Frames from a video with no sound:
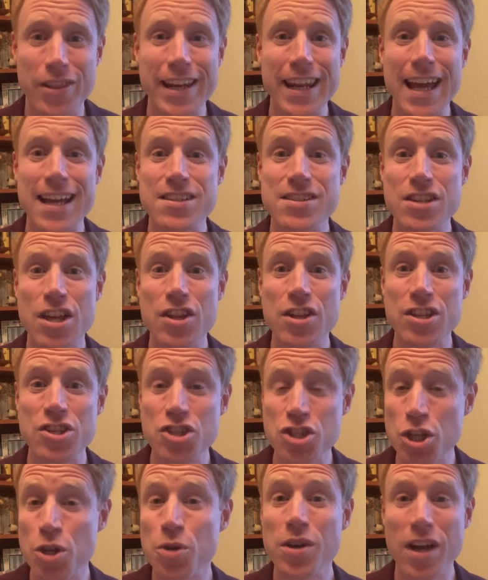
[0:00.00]
that he has his
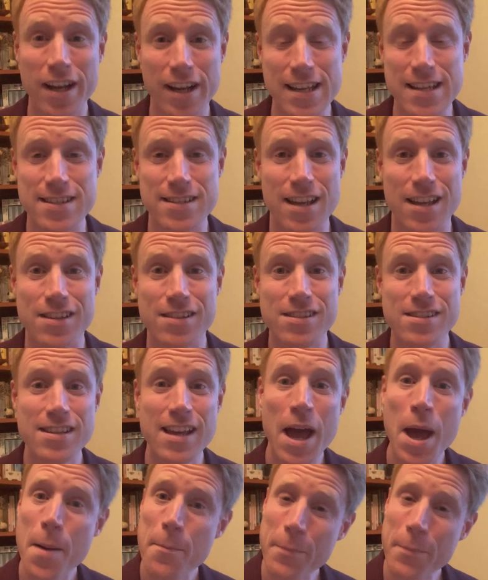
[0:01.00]
two youngest sons,